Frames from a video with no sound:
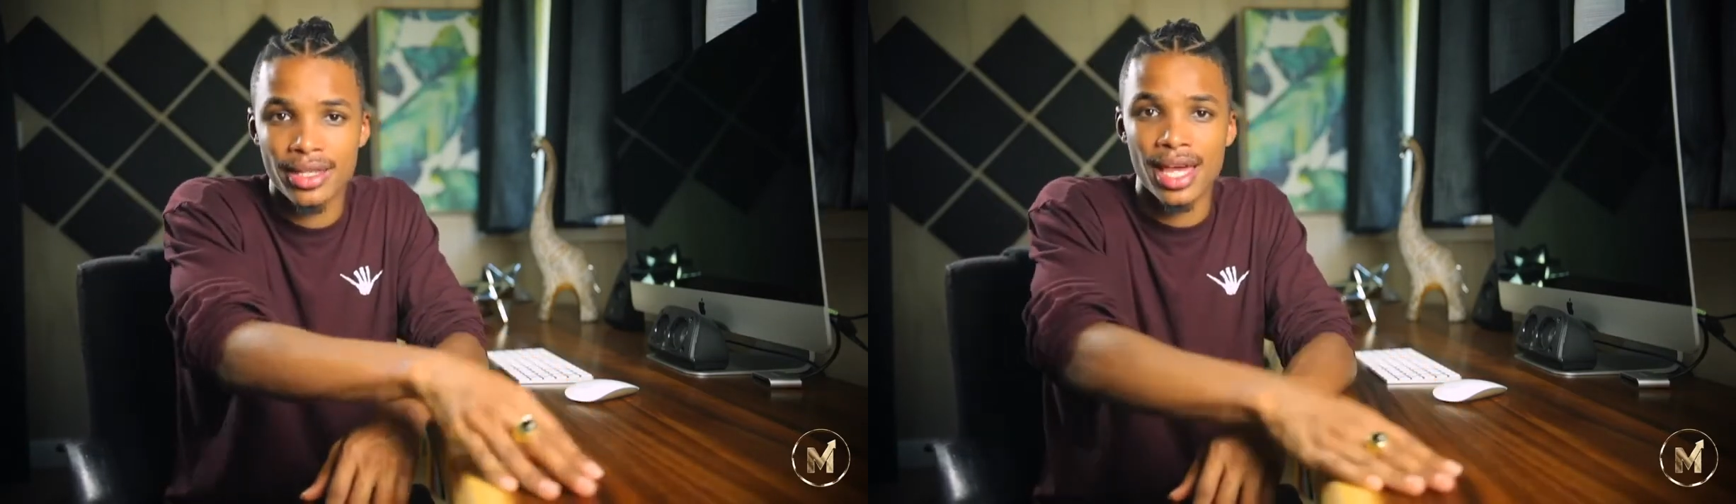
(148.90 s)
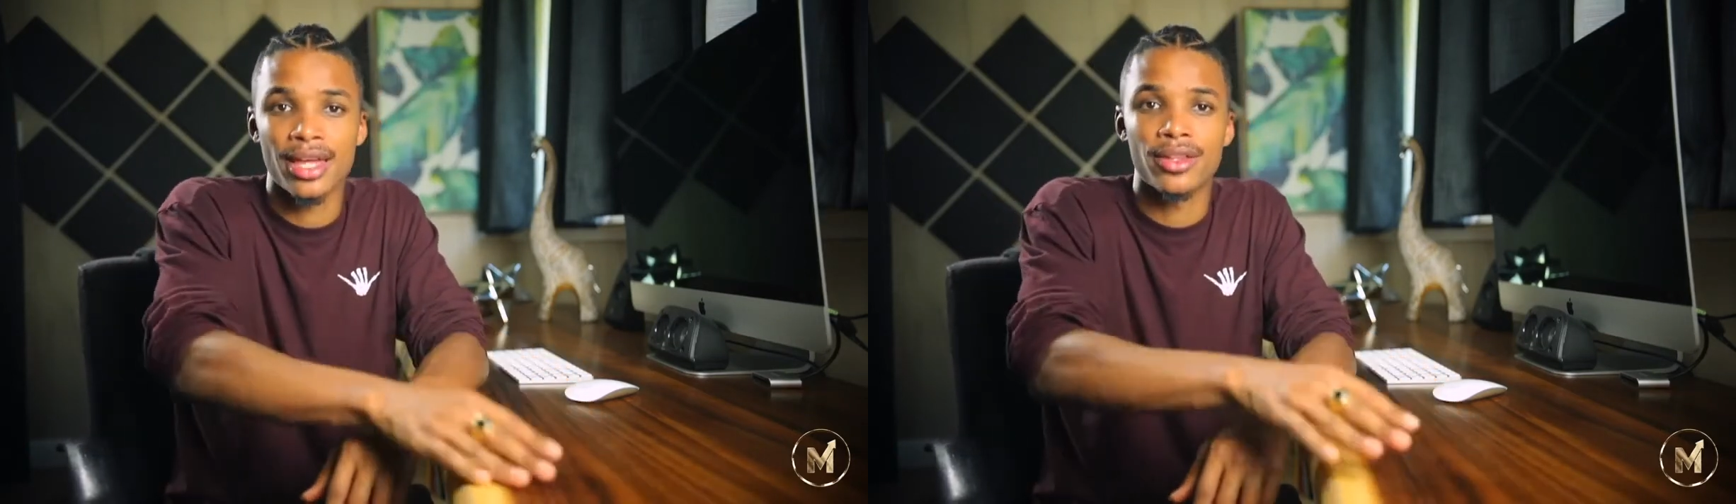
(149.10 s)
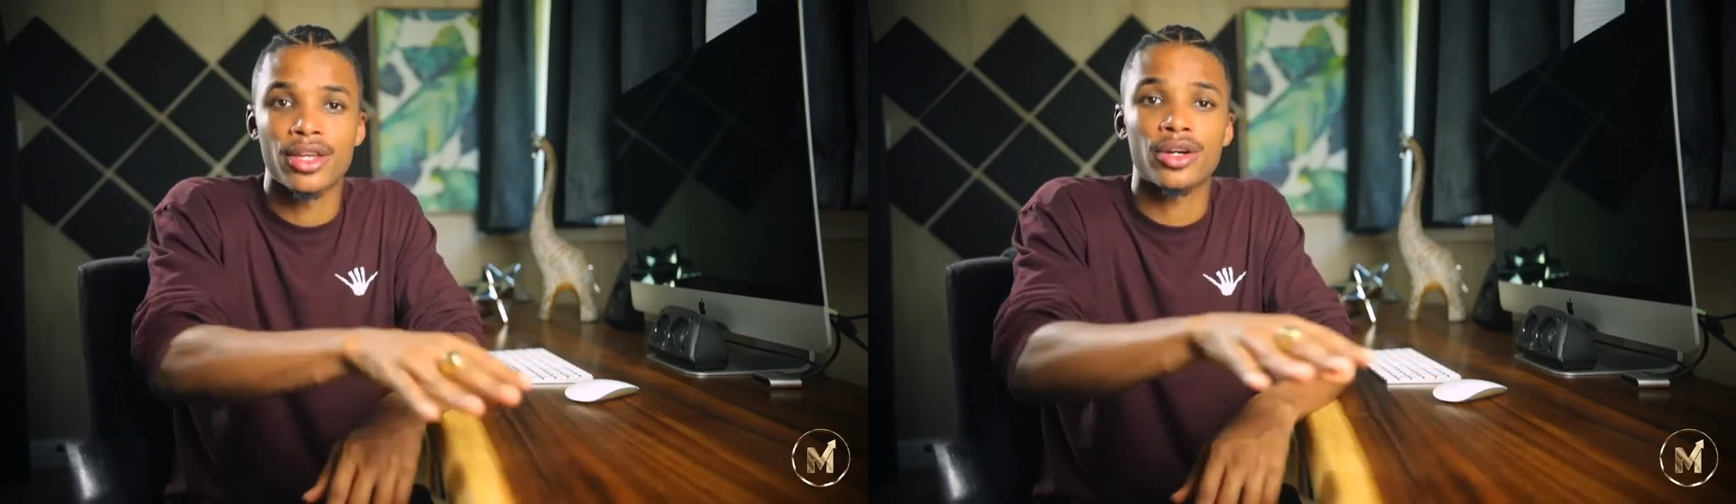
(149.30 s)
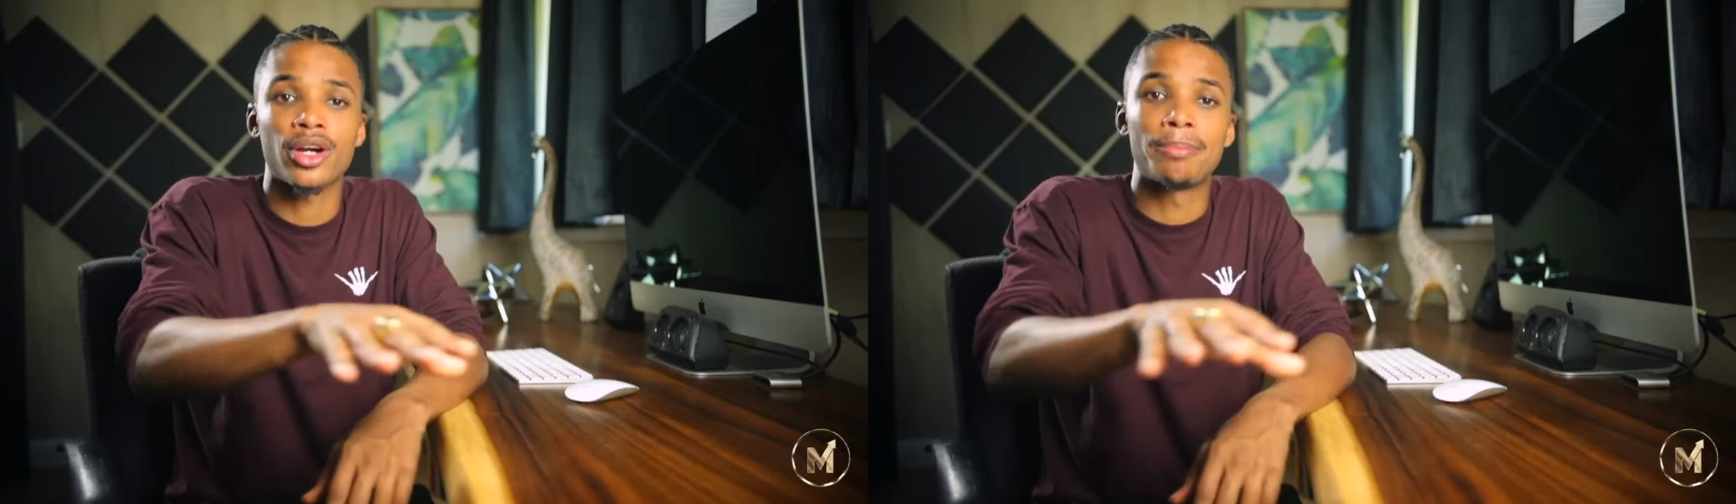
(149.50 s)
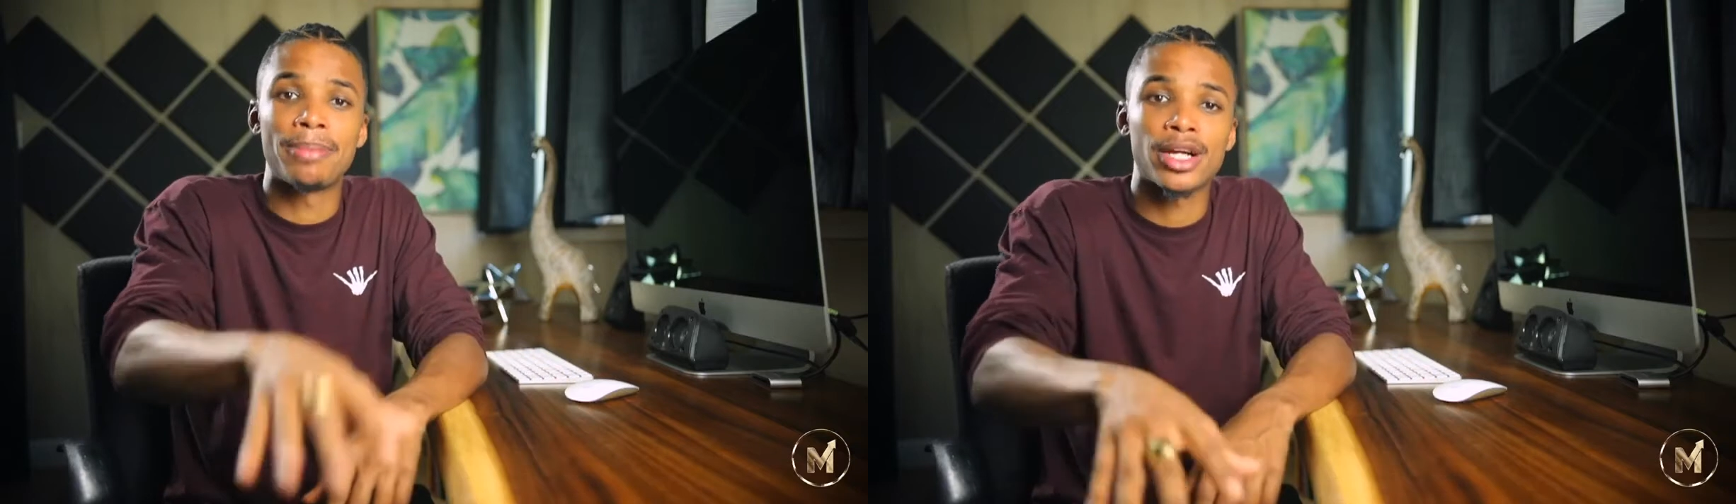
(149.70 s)
that there
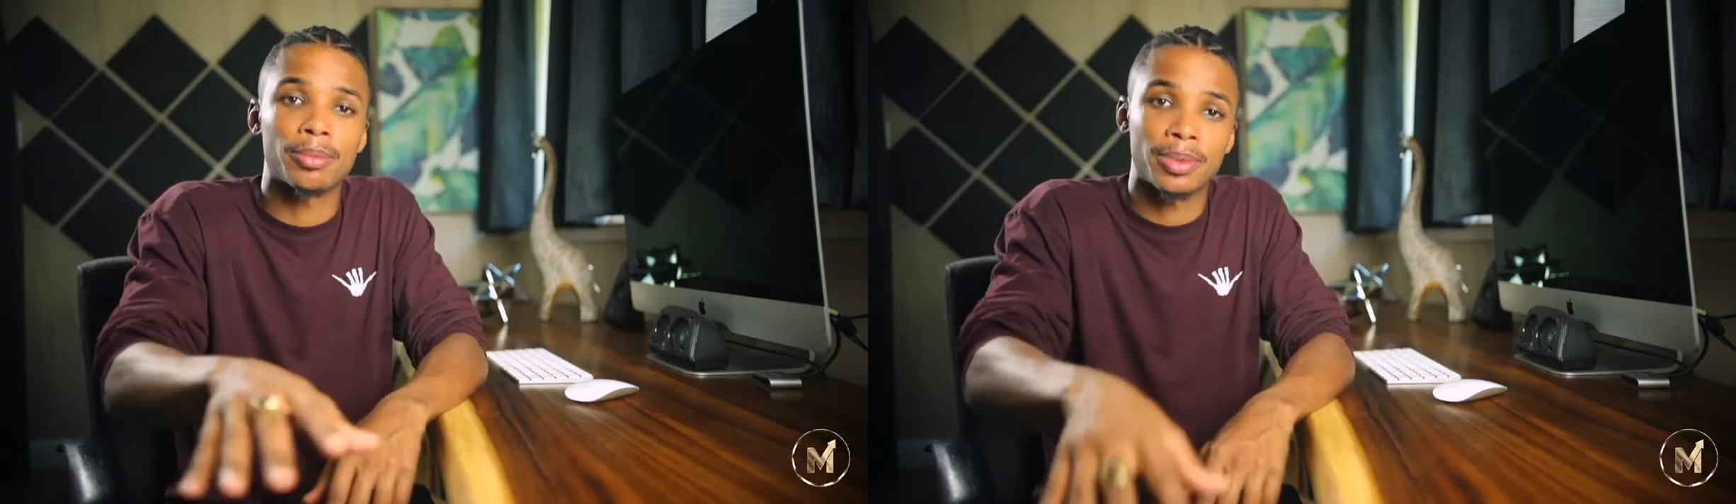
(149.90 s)
are better